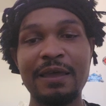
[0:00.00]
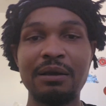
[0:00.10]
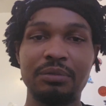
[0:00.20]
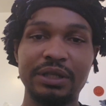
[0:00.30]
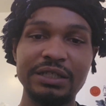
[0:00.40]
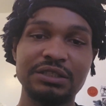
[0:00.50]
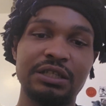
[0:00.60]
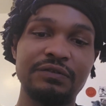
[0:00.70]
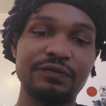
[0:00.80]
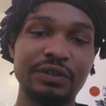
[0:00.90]
But it's
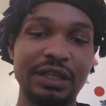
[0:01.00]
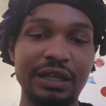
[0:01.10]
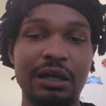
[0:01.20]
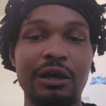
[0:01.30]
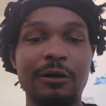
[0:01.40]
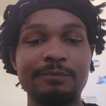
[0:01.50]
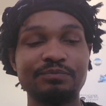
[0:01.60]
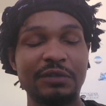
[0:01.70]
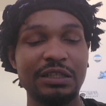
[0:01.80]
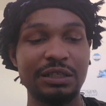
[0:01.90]

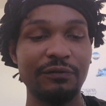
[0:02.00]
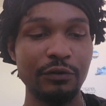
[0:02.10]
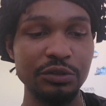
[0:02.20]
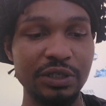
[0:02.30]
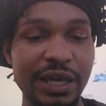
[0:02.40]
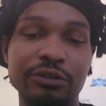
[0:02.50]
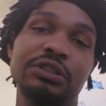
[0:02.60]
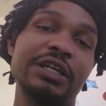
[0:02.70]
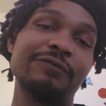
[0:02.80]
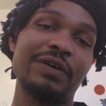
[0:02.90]
unfortunately you can't do a
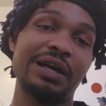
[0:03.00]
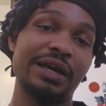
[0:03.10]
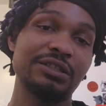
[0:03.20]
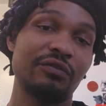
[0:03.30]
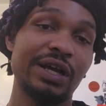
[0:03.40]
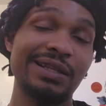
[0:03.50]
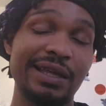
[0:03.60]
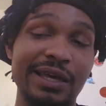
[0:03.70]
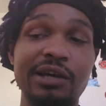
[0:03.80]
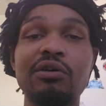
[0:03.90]
test fire as of right
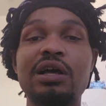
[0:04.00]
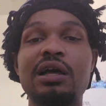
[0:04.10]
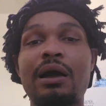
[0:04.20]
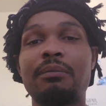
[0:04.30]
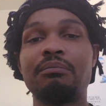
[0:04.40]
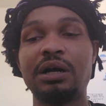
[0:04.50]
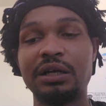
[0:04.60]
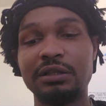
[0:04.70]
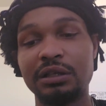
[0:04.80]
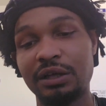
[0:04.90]
now. But
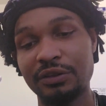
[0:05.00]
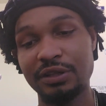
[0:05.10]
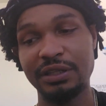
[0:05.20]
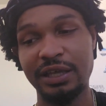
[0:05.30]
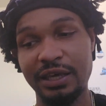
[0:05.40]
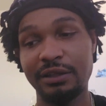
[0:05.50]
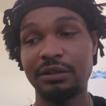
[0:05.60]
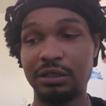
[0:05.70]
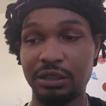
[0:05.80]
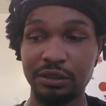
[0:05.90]
other than that,
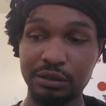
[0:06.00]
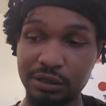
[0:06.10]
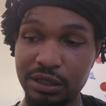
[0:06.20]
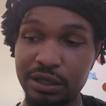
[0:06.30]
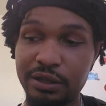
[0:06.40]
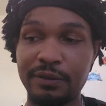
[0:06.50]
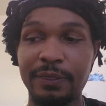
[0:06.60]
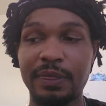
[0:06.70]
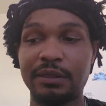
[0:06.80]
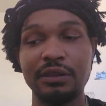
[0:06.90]

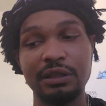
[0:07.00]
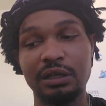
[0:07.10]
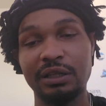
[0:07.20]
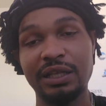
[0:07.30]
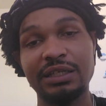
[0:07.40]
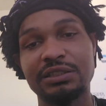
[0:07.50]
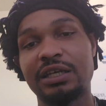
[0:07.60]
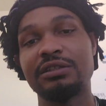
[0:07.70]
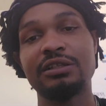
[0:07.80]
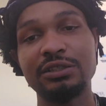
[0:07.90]
that is the end
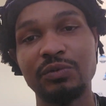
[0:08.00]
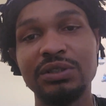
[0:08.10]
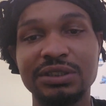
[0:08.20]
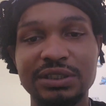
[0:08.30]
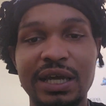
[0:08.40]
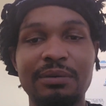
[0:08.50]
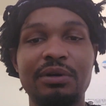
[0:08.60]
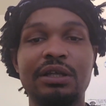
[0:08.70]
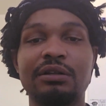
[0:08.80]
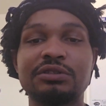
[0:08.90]
of this week's assignment.
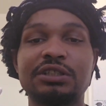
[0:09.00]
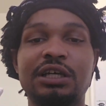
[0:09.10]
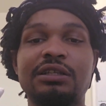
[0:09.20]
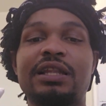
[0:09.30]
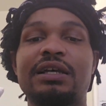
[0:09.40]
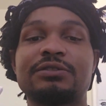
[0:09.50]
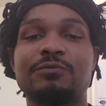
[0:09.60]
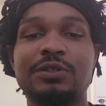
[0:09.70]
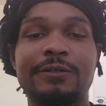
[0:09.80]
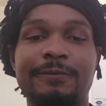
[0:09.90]
And we'll see y'all next week.